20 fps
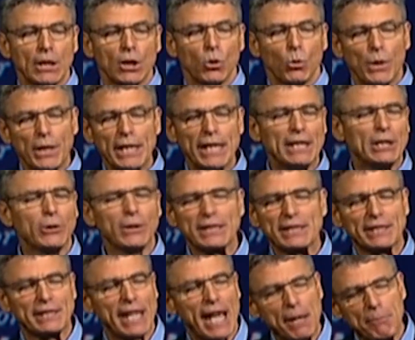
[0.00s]
We need to
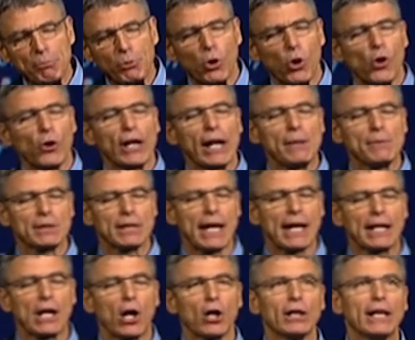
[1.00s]
extend programs
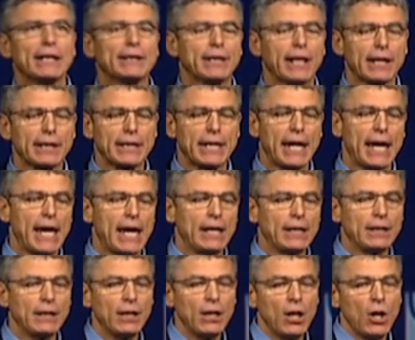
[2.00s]
like our
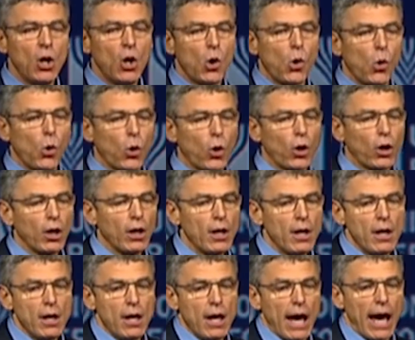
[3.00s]
Letaken or
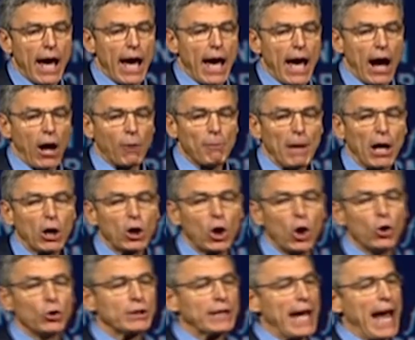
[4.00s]
our
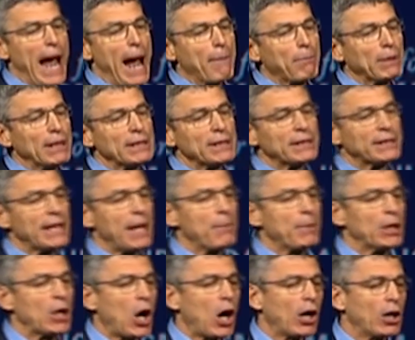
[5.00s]
Machon Kaplan
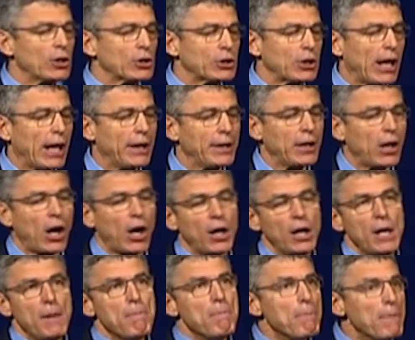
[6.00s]
seminars and our
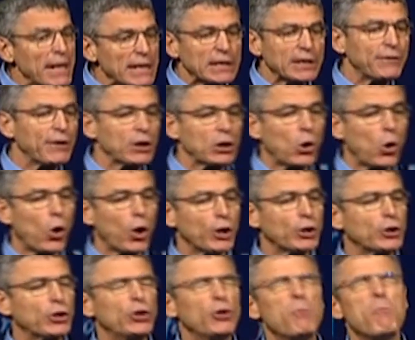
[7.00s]
Mitzvah Corps
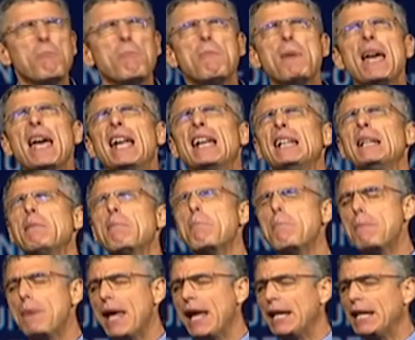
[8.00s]
to many,
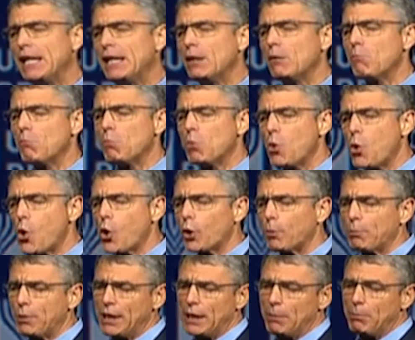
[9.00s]
many more
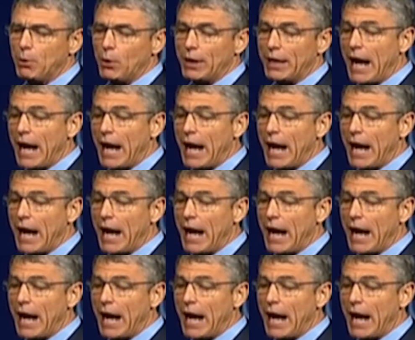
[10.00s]
people.